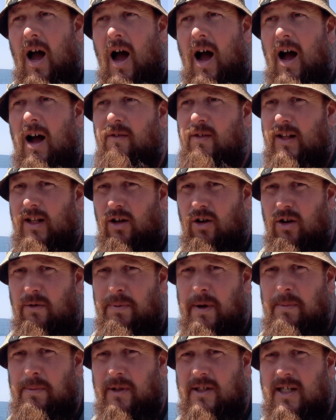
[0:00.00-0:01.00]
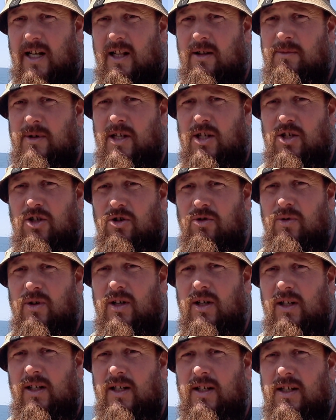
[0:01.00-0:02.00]
had a lot of people telling me it's too
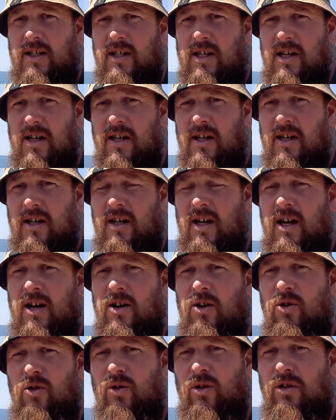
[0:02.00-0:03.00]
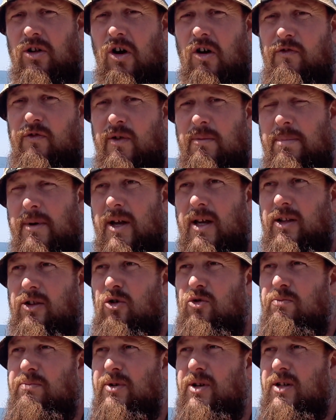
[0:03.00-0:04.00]
early in the year, hold off a bit,
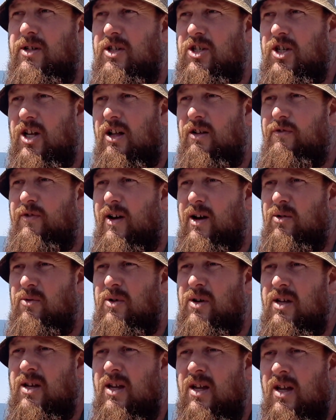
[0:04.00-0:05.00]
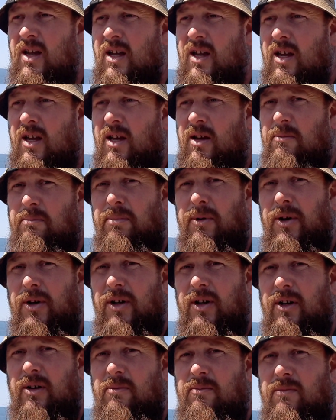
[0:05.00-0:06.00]
don't burn yourself out. But
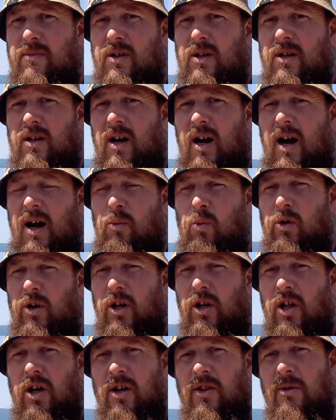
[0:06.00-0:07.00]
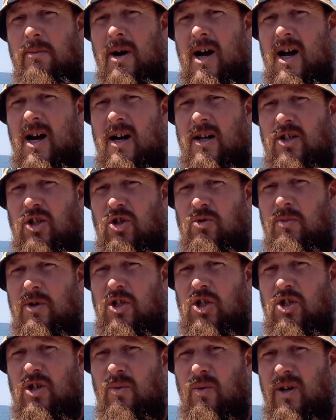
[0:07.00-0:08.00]
I want to learn the marks as
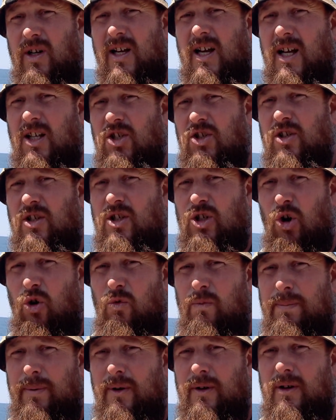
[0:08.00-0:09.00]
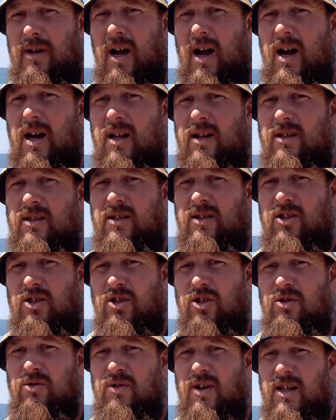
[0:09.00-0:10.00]
much as I want to catch the taupe, and to
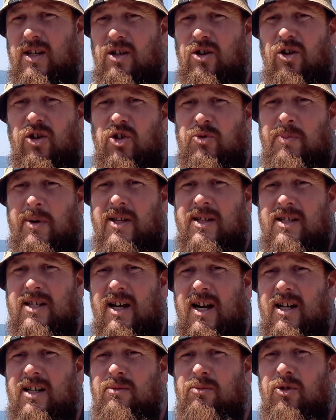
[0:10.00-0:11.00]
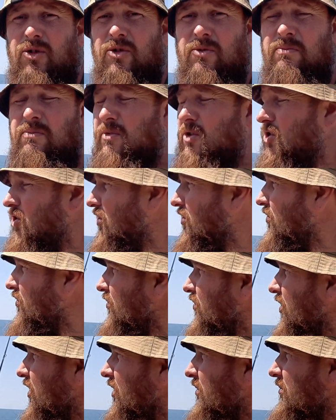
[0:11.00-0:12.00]
do that you've got to spend time on them.
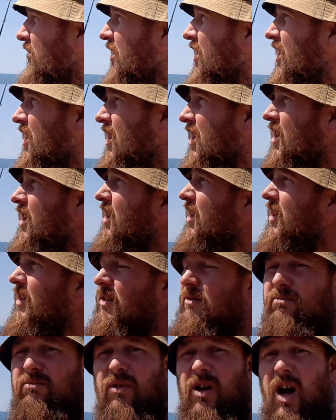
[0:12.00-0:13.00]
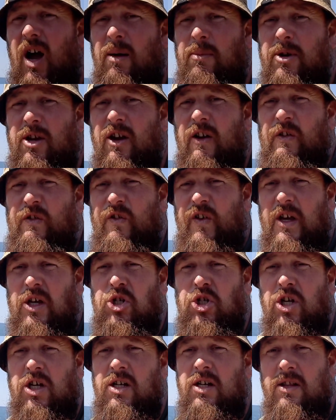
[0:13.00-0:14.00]
So I'm here
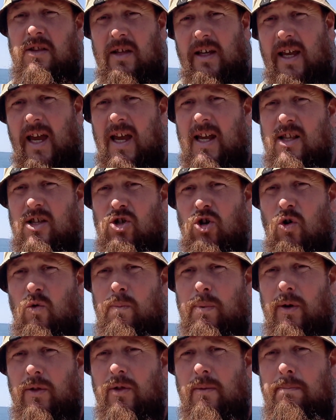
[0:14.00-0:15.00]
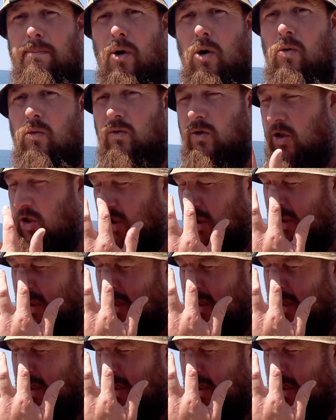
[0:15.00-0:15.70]
fishing. They're getting taupe on the boats.